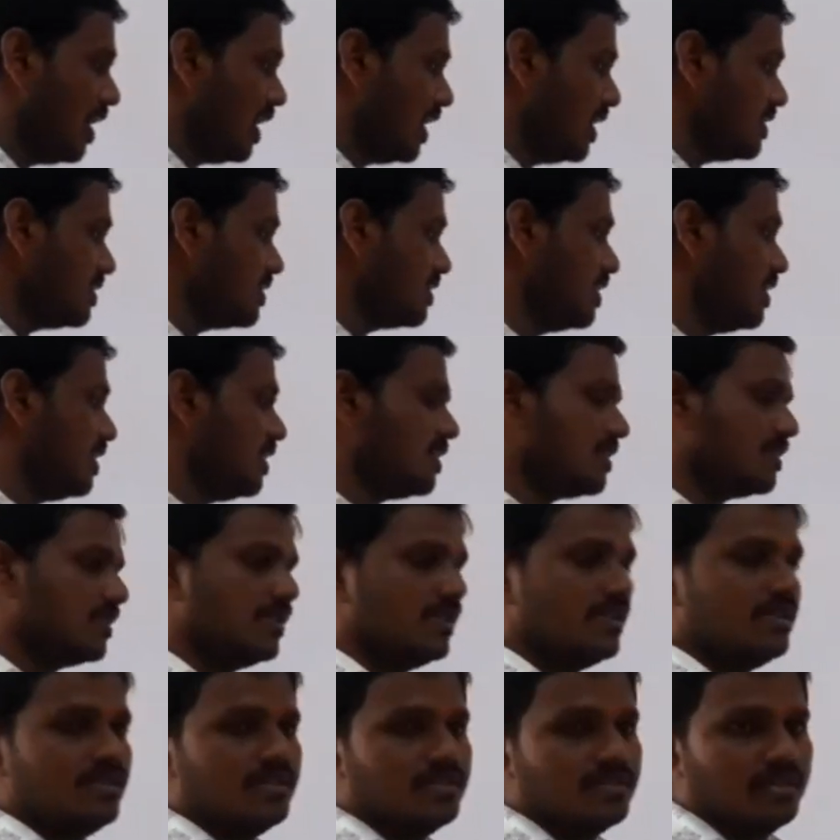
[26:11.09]
Yes,
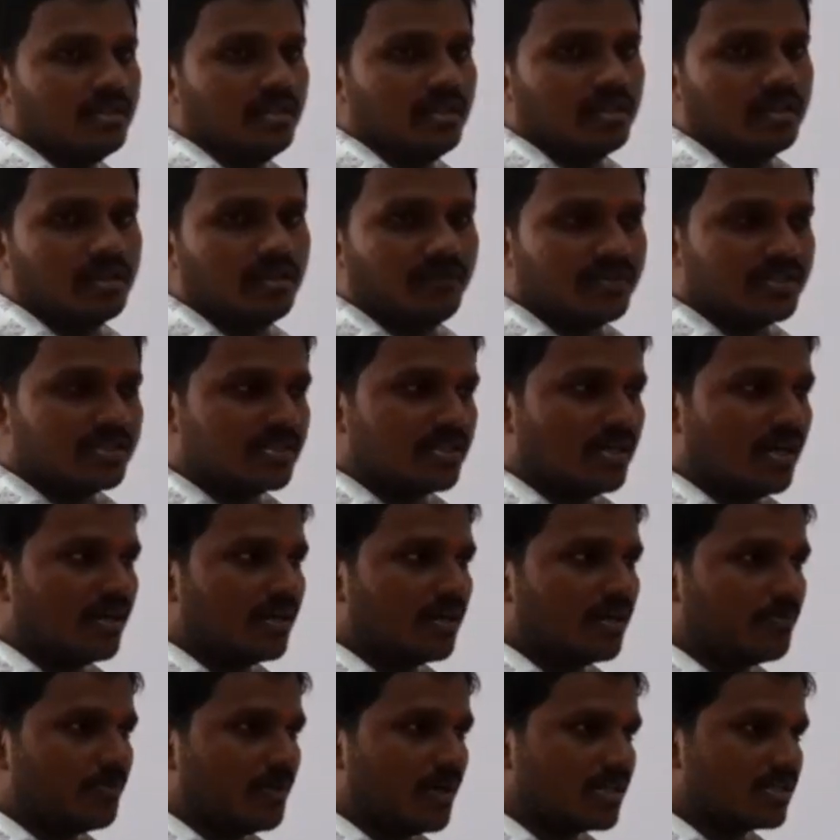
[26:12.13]
since the first
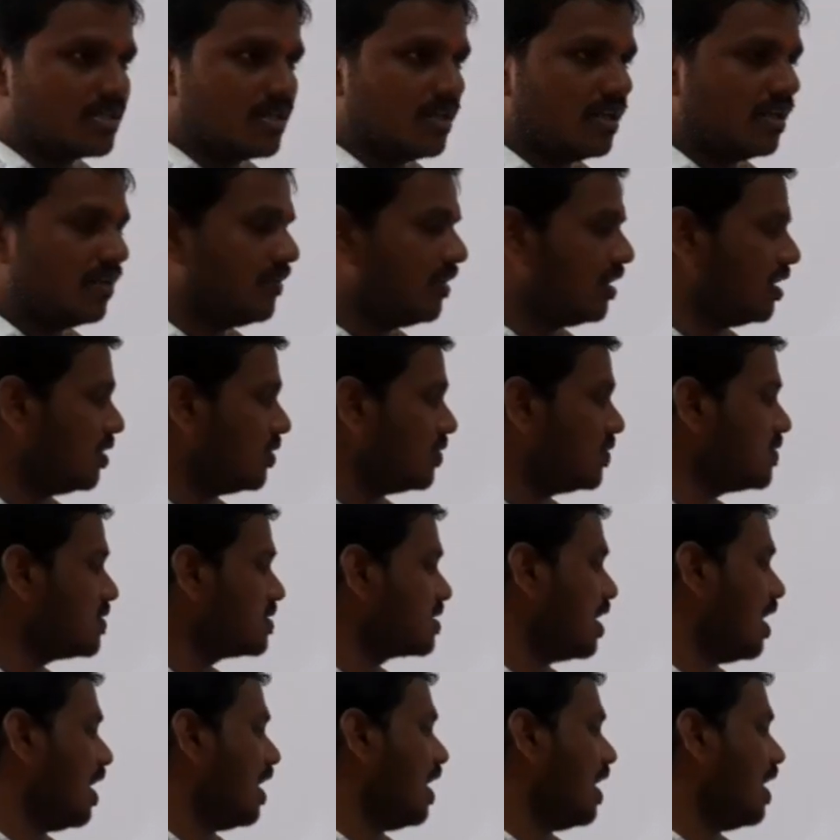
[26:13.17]
order partial
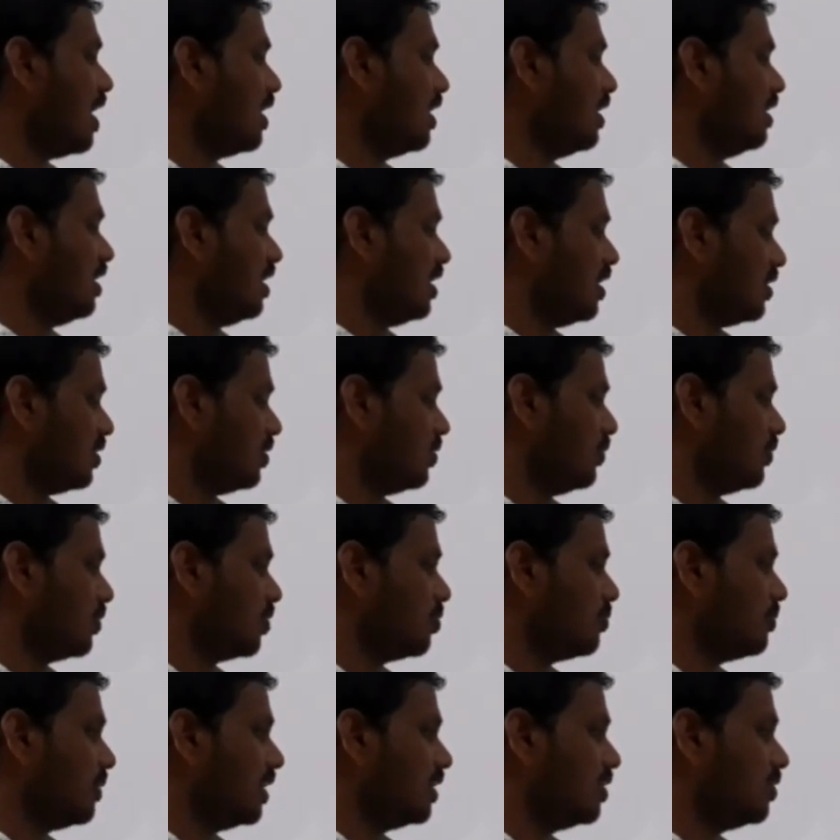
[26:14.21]
derivatives are dou
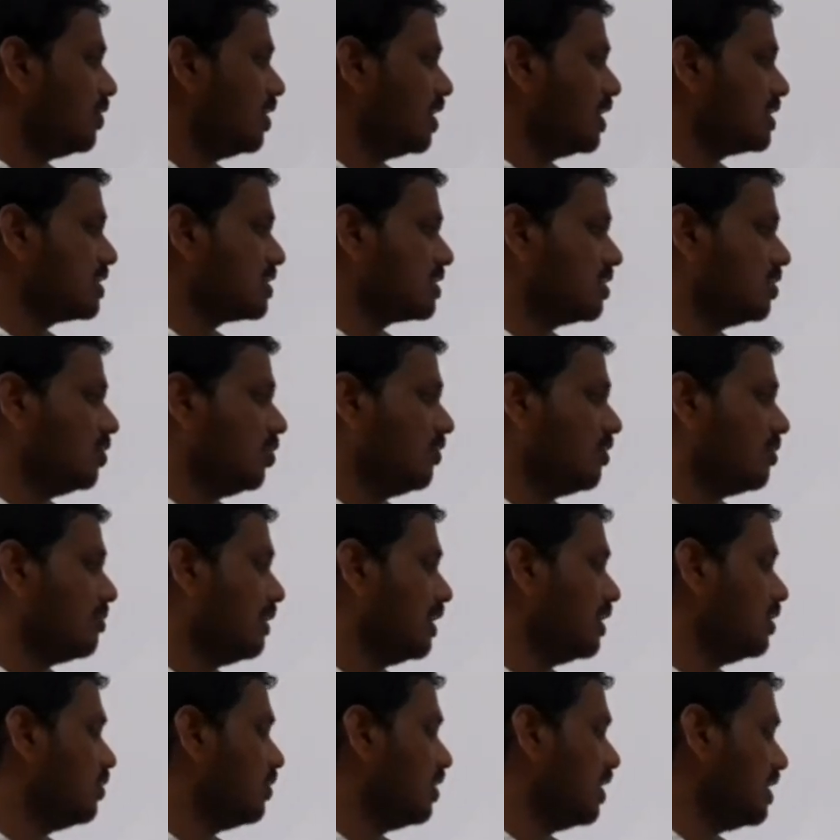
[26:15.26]
u by dou x, dou v
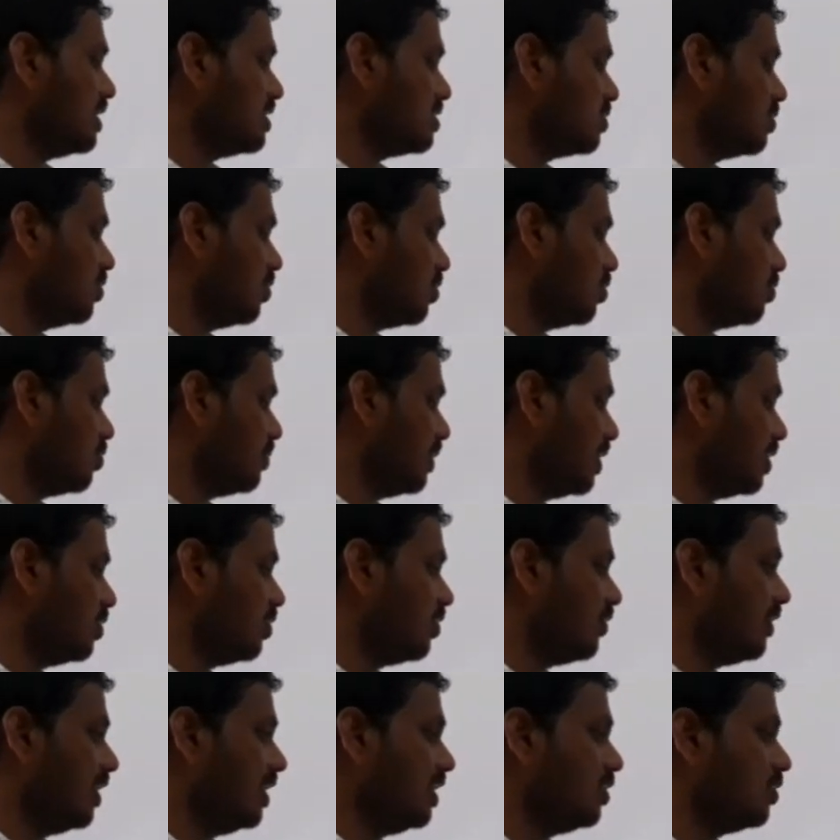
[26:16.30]
by dou x, dou u by
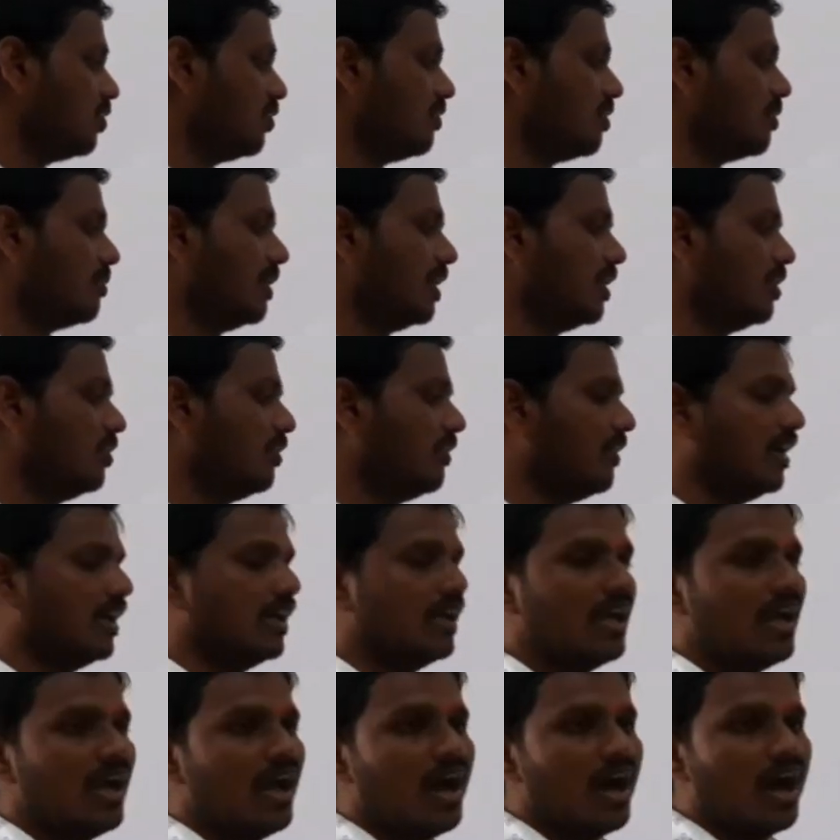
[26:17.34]
dou y, dou v by dou y
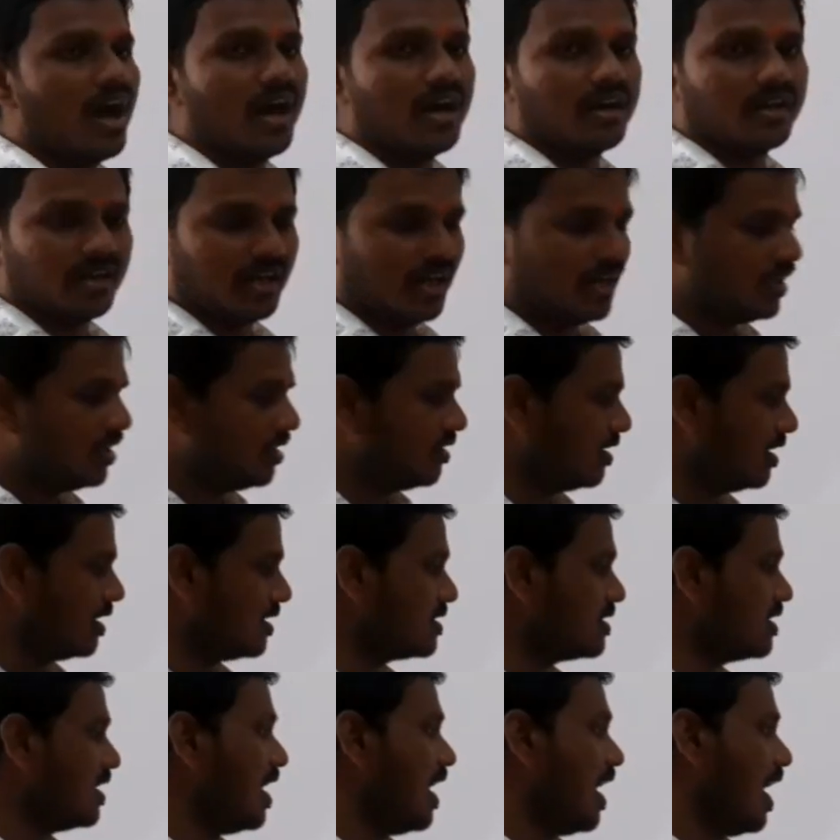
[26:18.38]
are continuous,